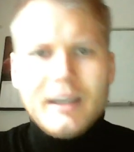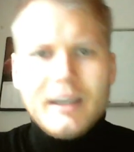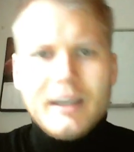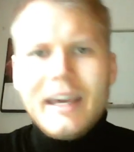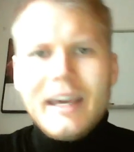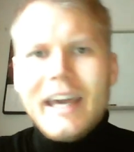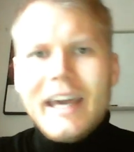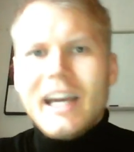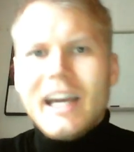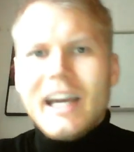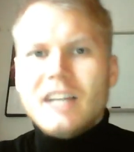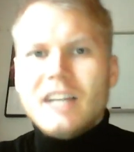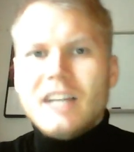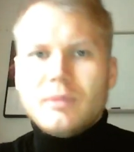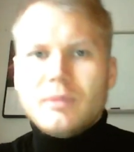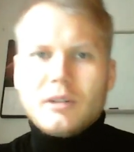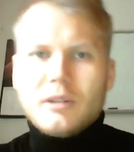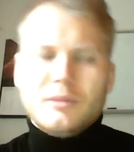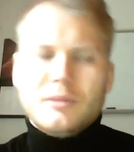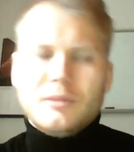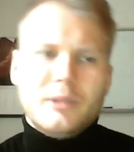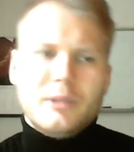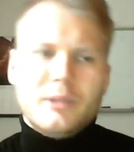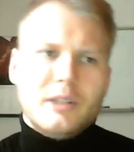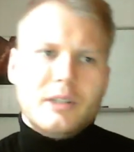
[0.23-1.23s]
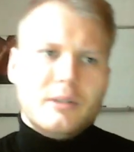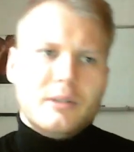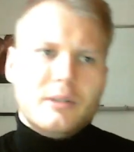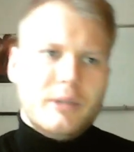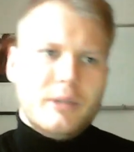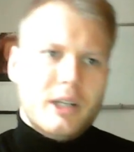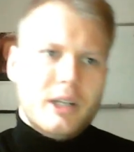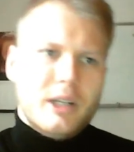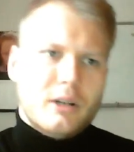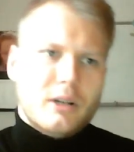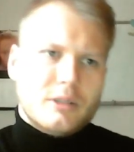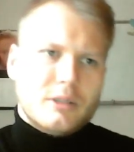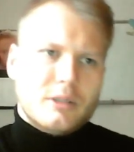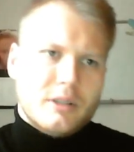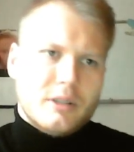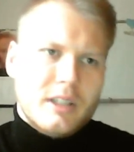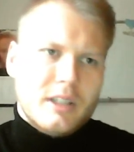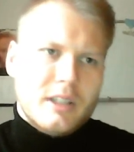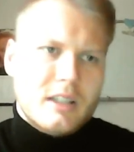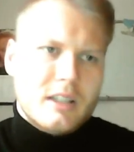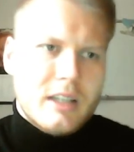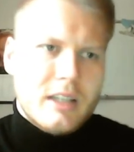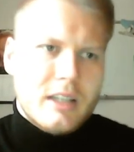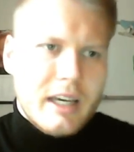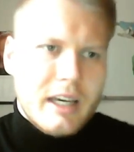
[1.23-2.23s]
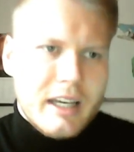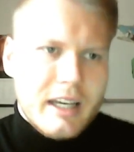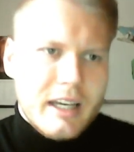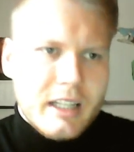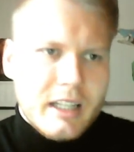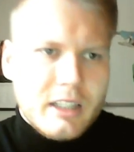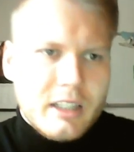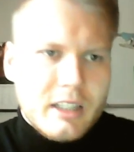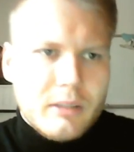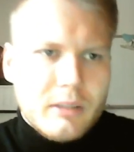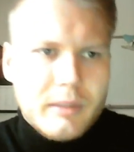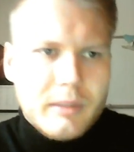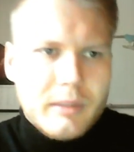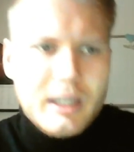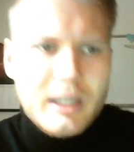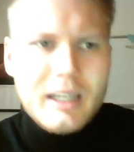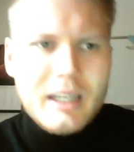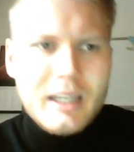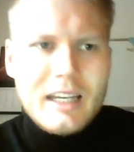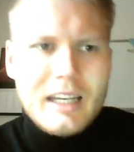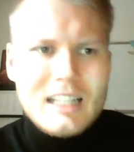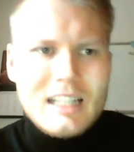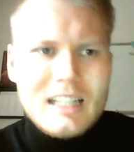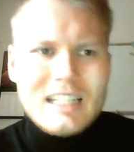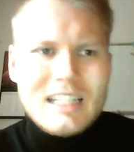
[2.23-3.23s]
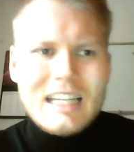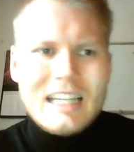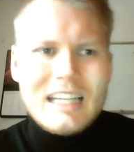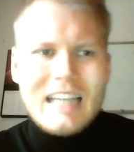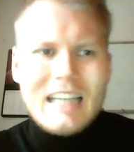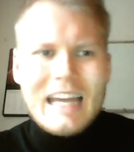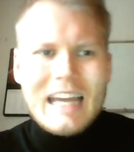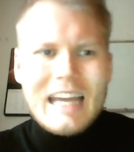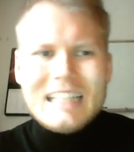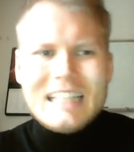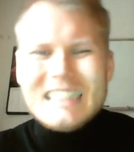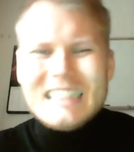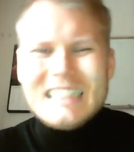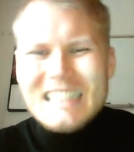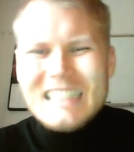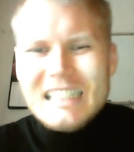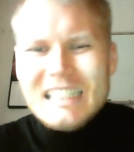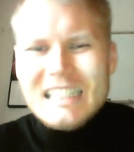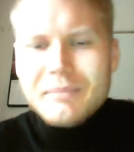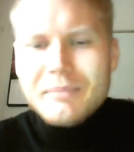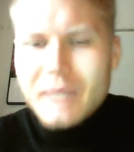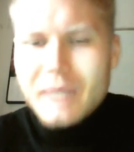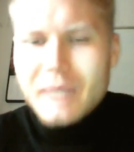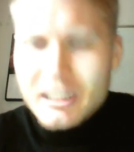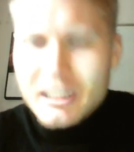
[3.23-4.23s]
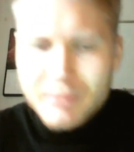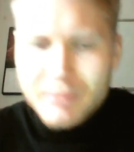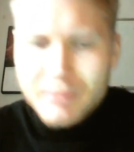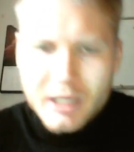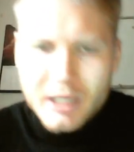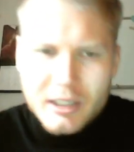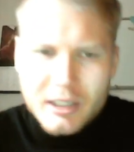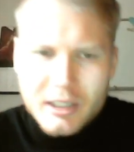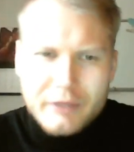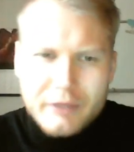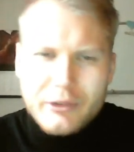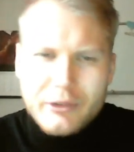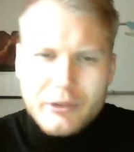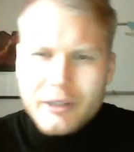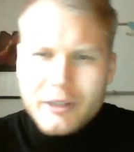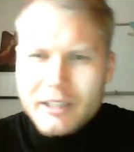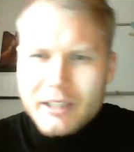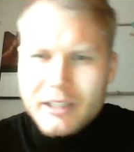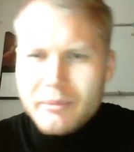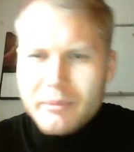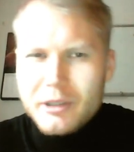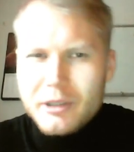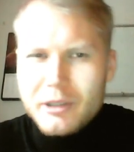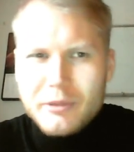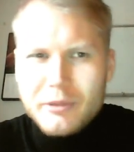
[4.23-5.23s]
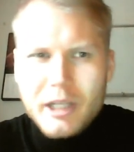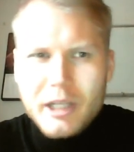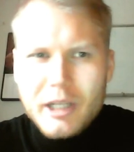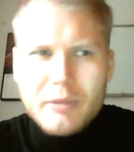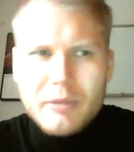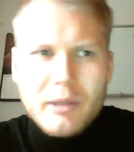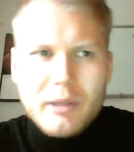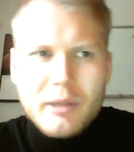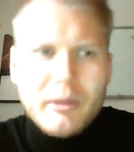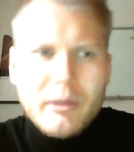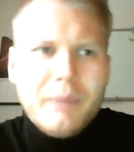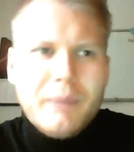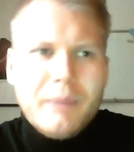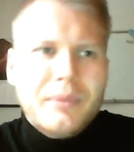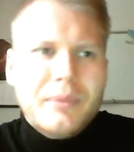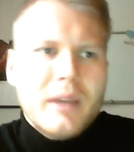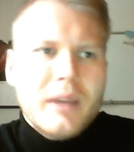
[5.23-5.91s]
Hey guys, welcome to the video. So this is the Helium HNT price prediction for December 2021.